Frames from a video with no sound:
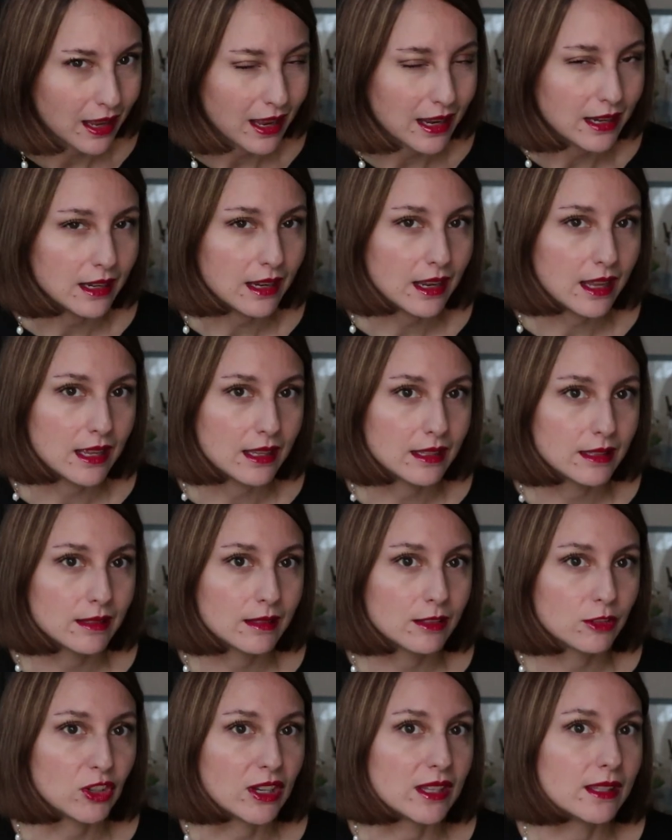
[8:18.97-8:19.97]
And
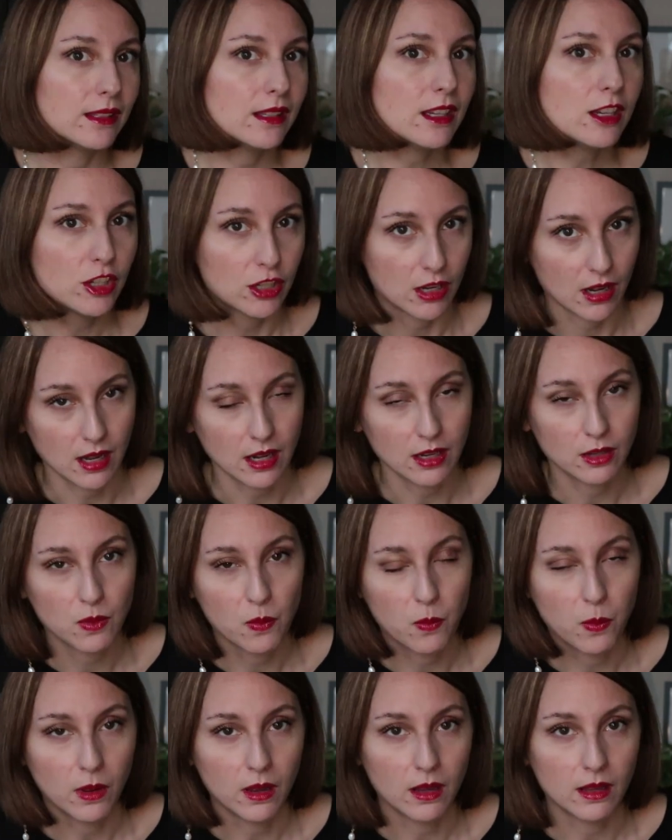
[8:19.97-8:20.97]
it's transitioning
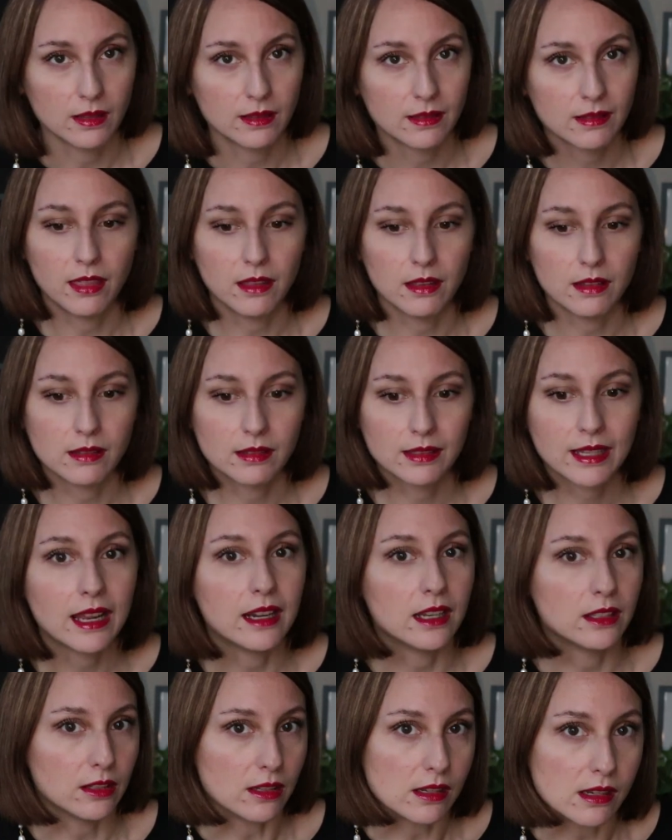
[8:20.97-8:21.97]
towards the
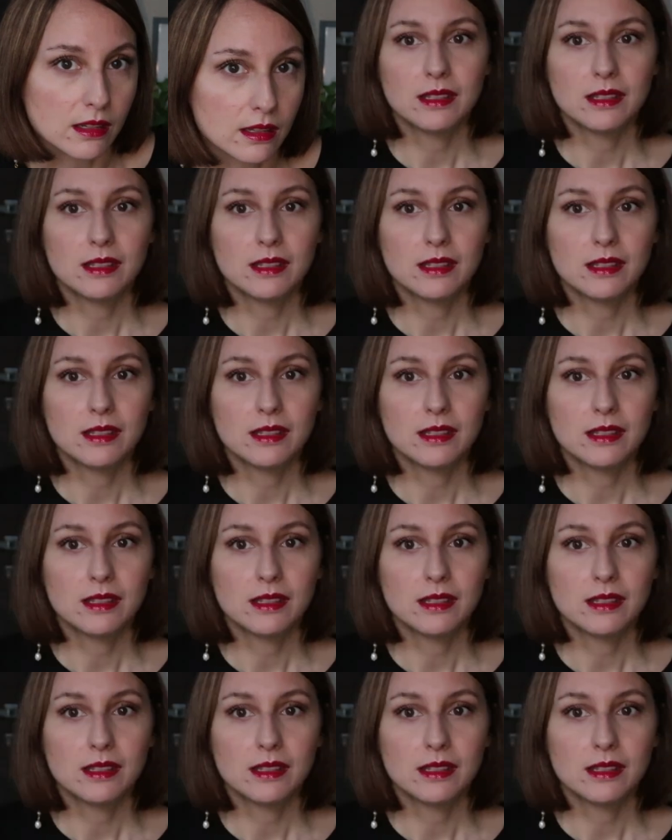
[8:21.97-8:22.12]
skeleton.